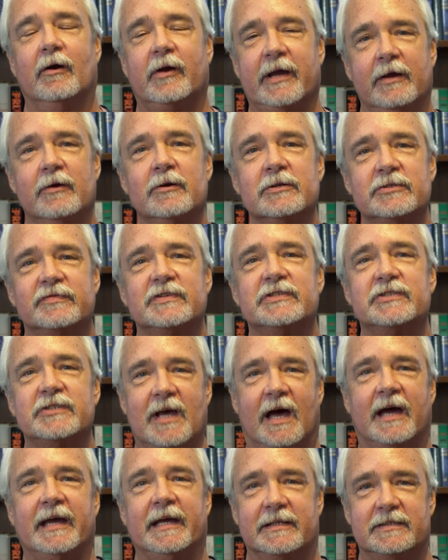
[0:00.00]
okay, here's the
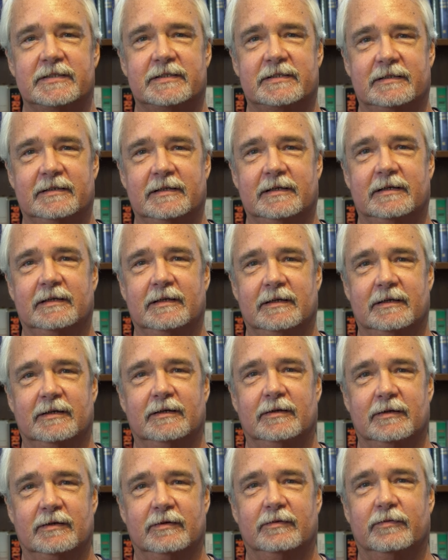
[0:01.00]
science
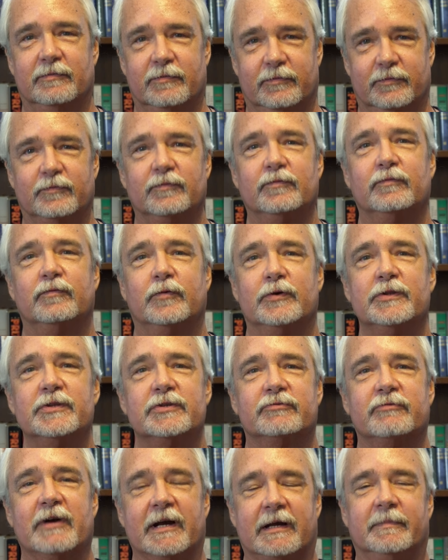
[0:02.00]
for
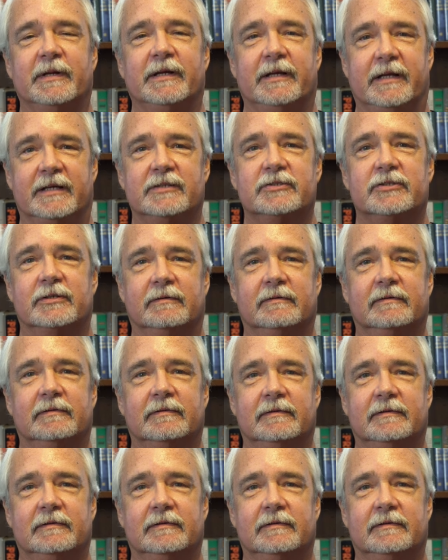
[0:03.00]
this recommendation.